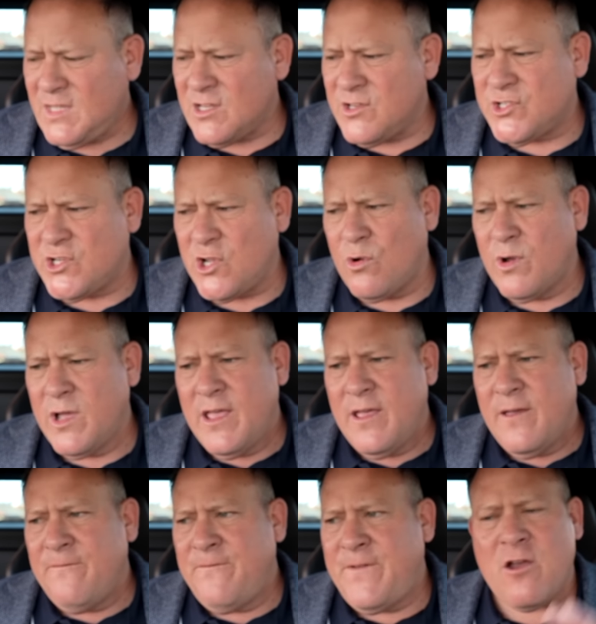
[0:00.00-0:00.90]
So
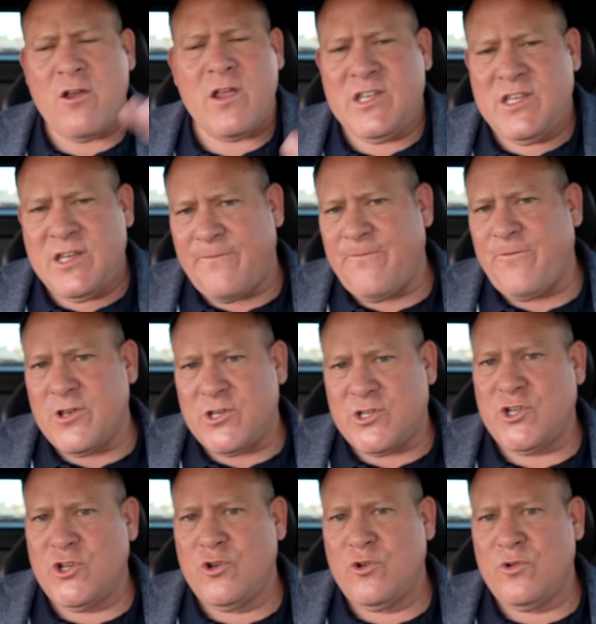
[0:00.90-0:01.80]
very
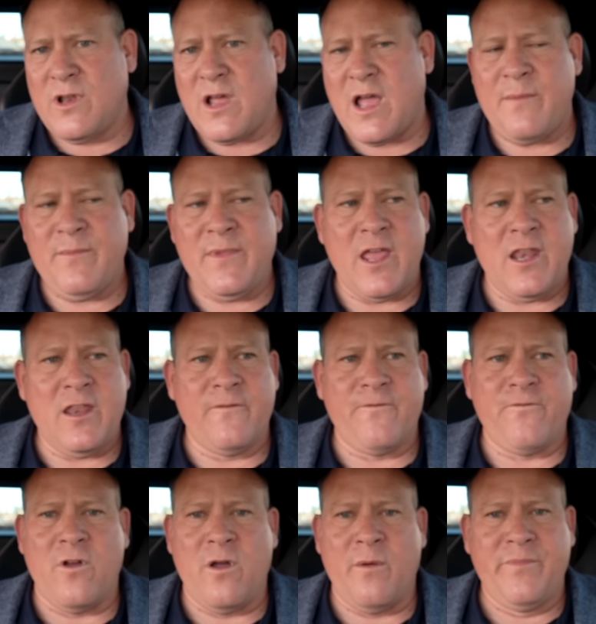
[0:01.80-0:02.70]
different tune I'm
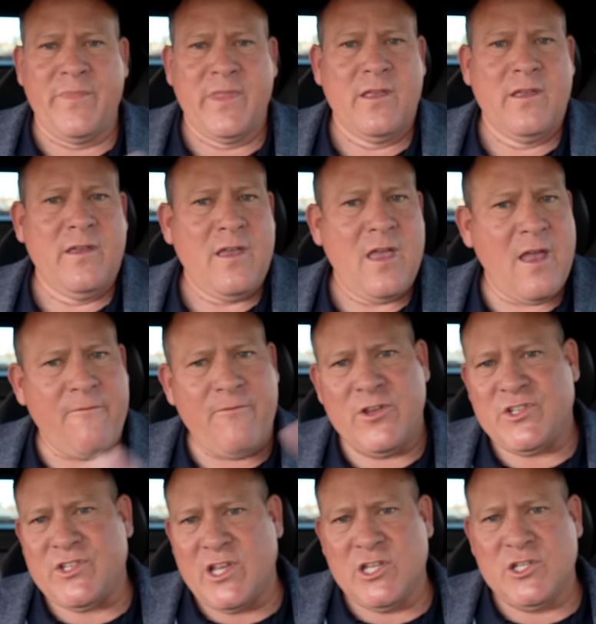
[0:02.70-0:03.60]
getting from
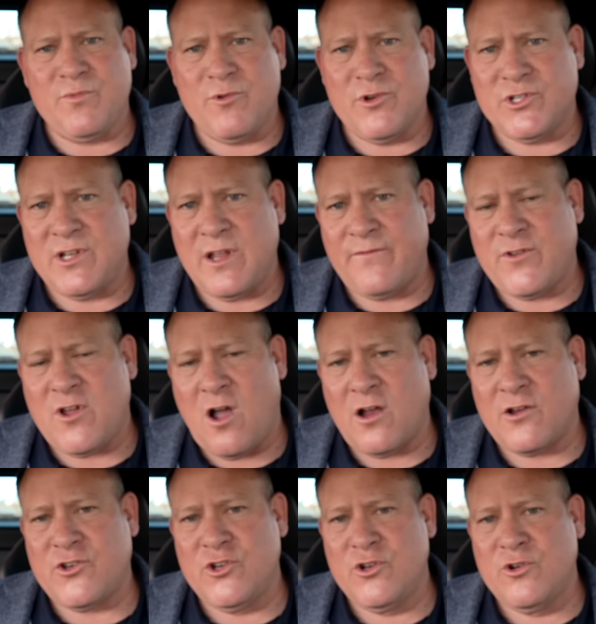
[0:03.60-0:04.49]
every salesperson I've
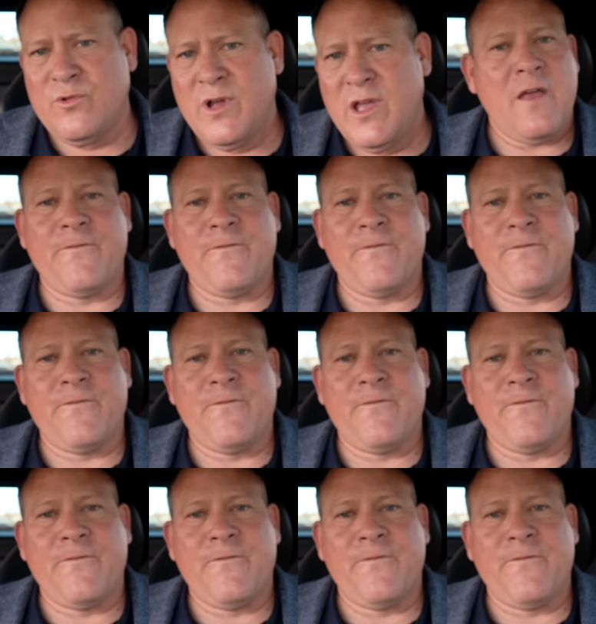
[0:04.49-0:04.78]
talked to.